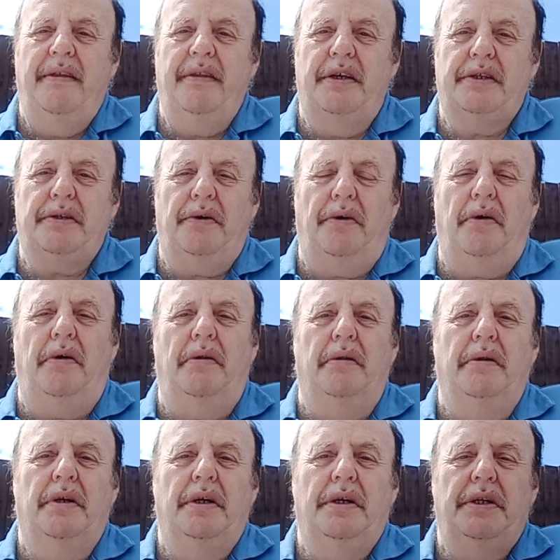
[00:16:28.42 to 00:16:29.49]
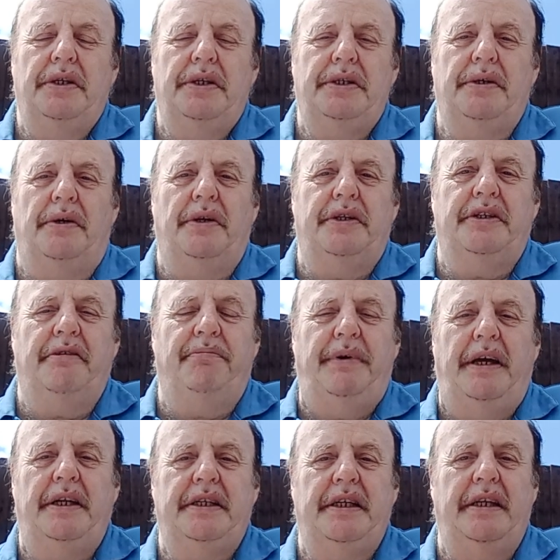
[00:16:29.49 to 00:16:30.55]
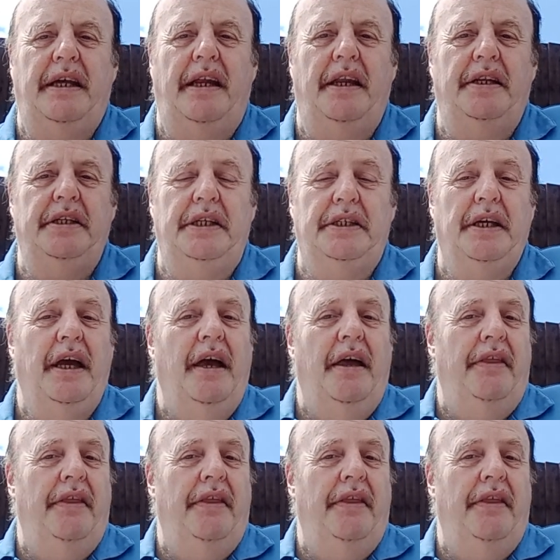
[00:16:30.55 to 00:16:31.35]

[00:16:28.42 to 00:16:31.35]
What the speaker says: There's all sorts of personalities.